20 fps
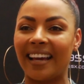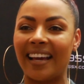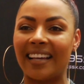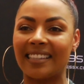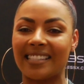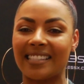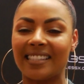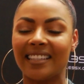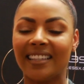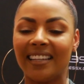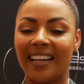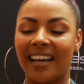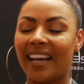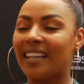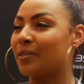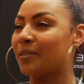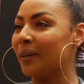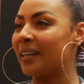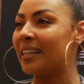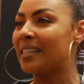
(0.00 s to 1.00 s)
it's
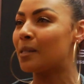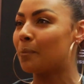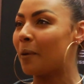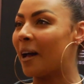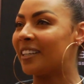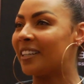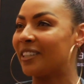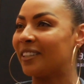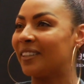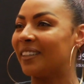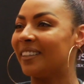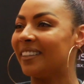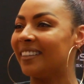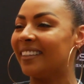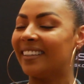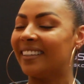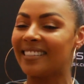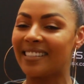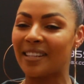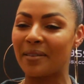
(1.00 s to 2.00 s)
it's really special
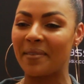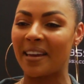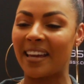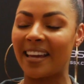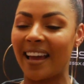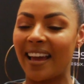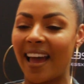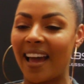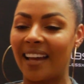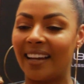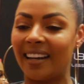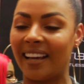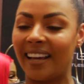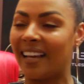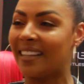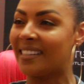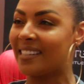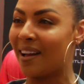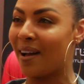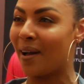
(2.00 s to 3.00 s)
to me, and
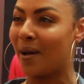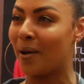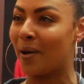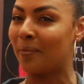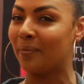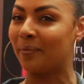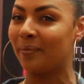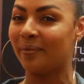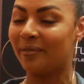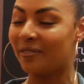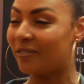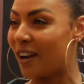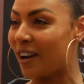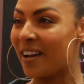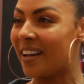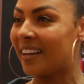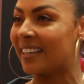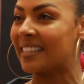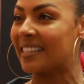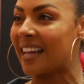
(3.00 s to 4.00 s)
it's um,
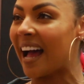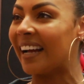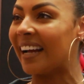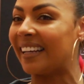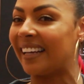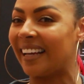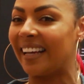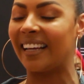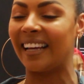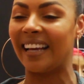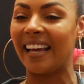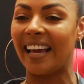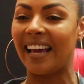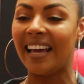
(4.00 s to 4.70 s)
very exciting.